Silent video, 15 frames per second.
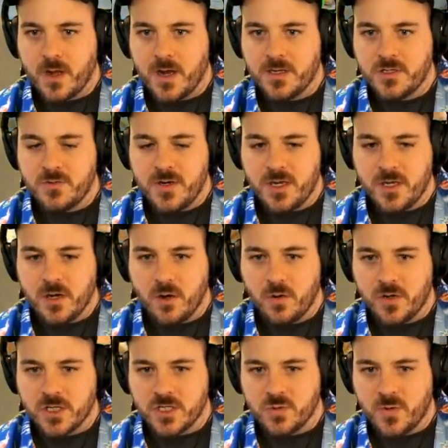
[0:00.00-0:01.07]
I do need
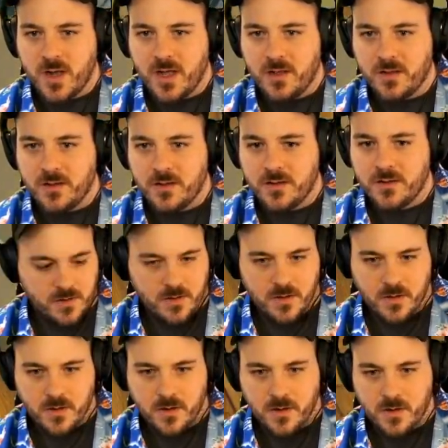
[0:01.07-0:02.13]
Coke as well.
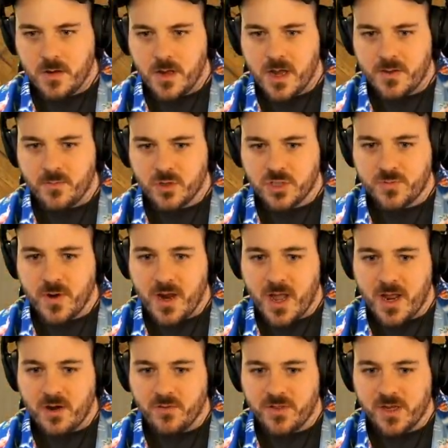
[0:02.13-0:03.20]
Add more Sprite.
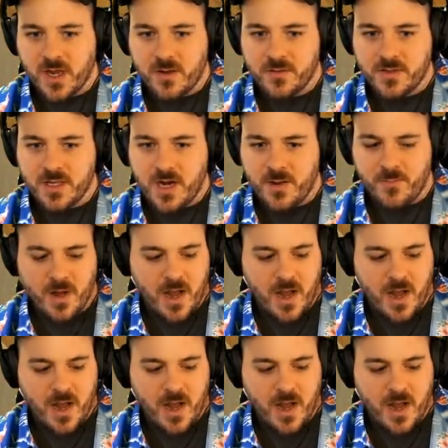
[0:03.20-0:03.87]
I don't think I... Did I